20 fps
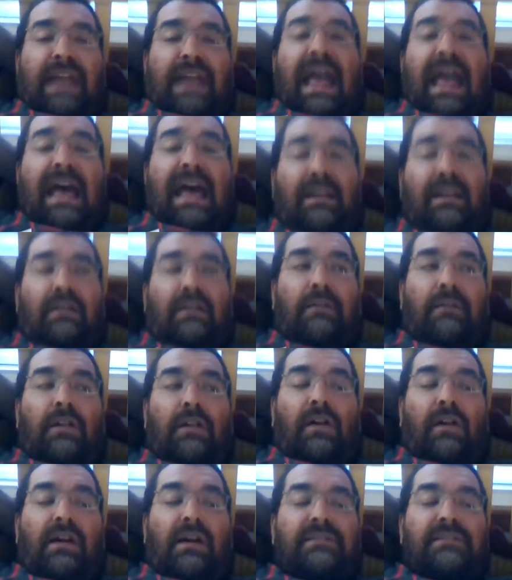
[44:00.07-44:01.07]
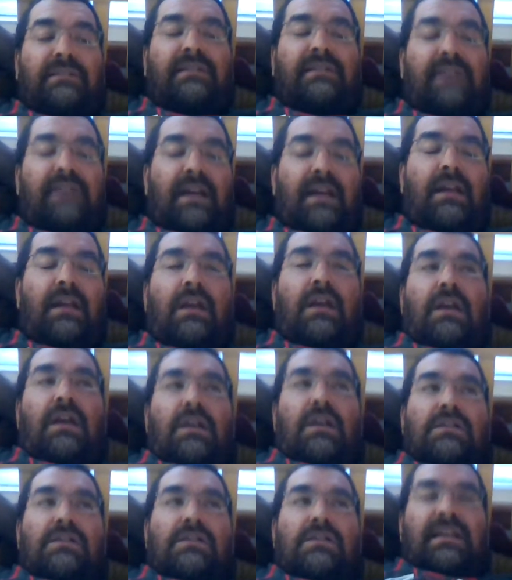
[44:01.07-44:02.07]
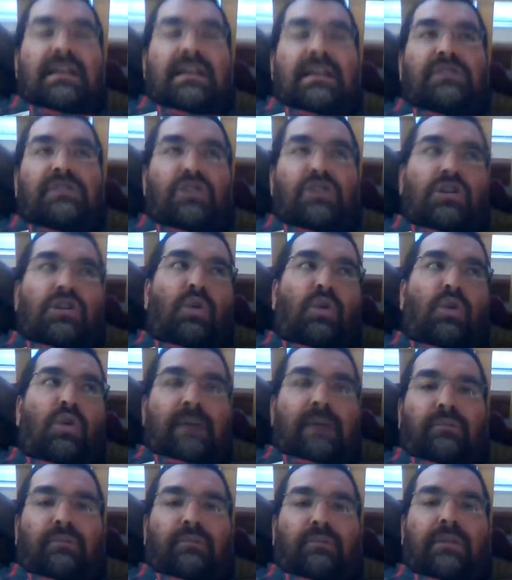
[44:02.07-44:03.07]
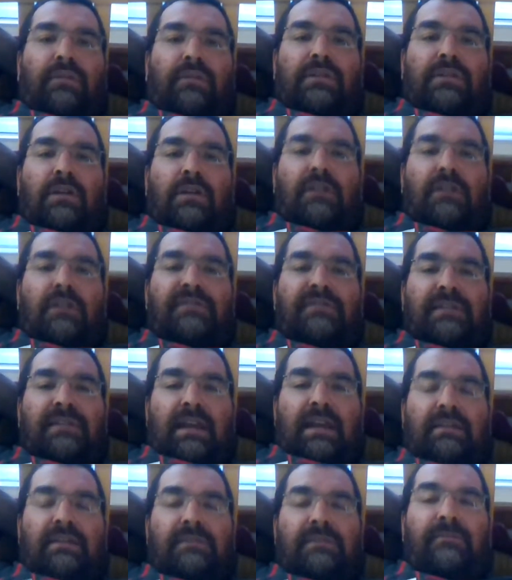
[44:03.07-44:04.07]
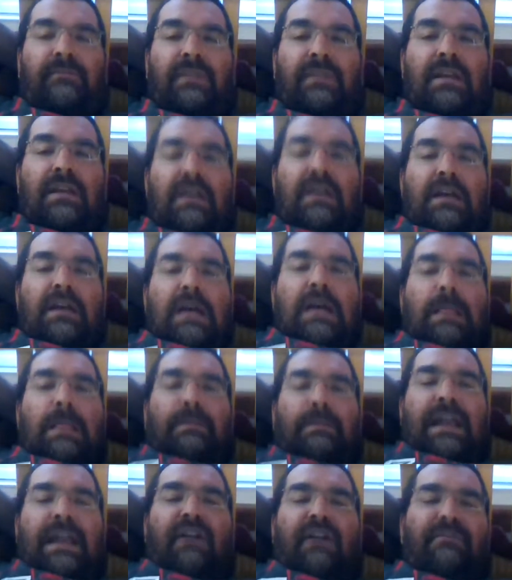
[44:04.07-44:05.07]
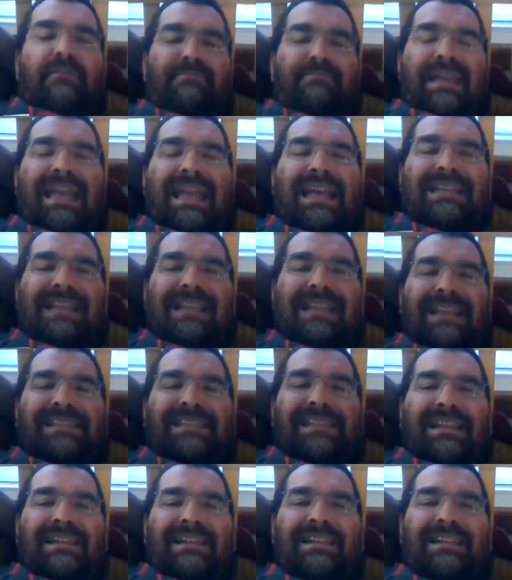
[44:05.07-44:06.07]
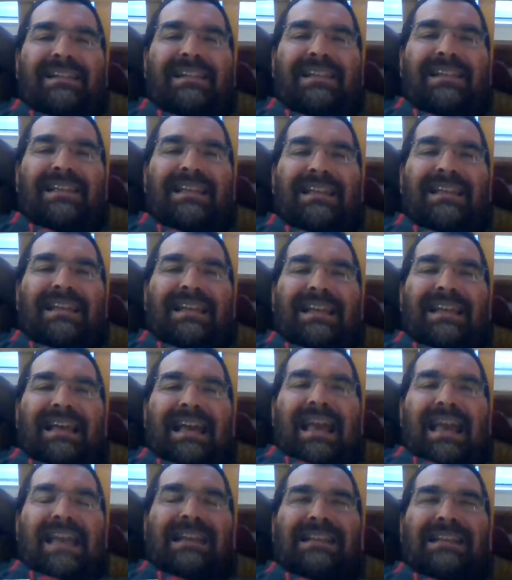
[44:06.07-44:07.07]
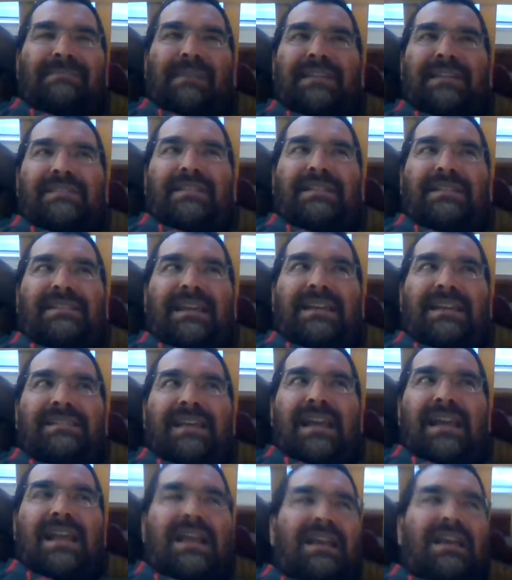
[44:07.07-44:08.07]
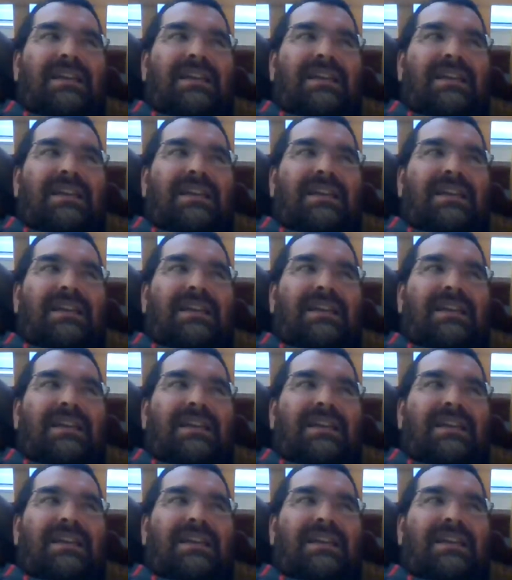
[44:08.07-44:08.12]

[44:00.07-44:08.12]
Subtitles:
had a clause that said states should cooperate with the return of slaves. But now it mandates it. And it basically says that,